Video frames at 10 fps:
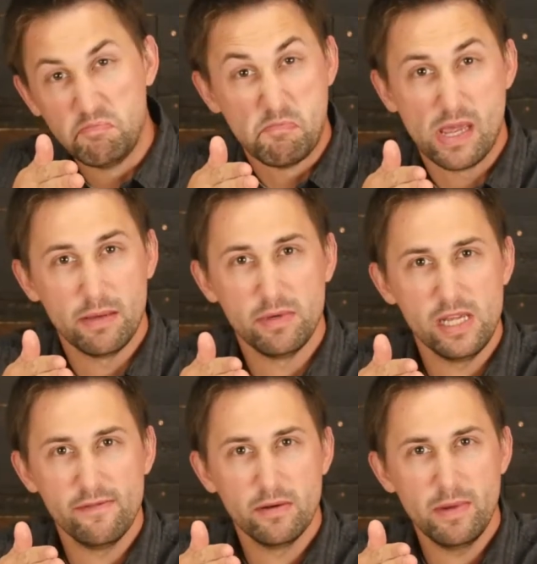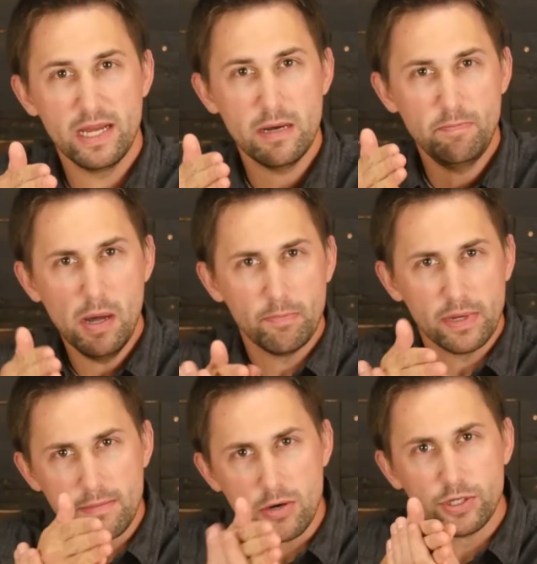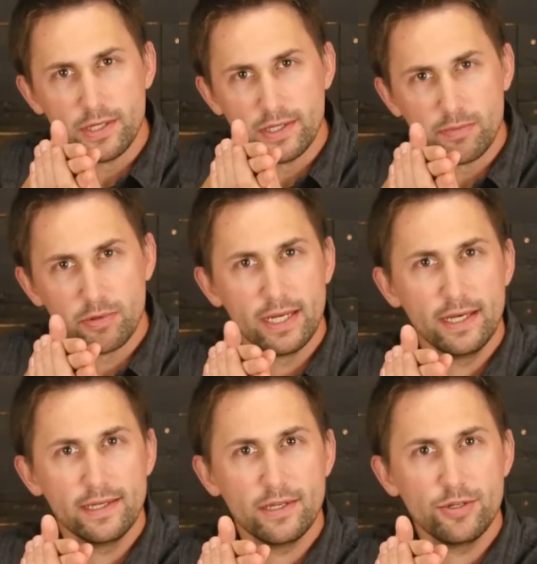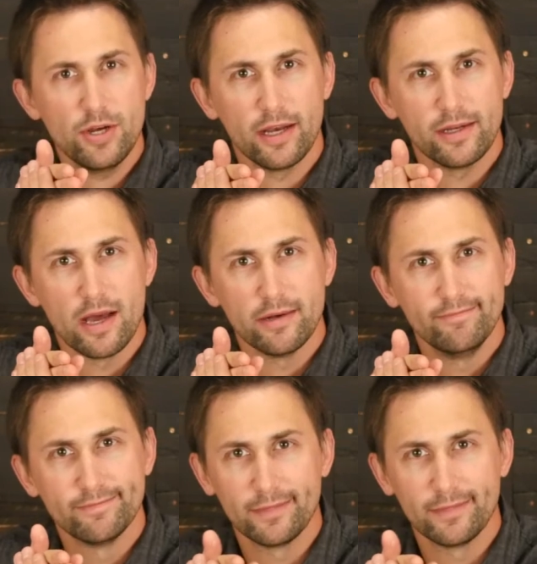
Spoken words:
Maybe even make a pumping motion to pretend it's a shotgun.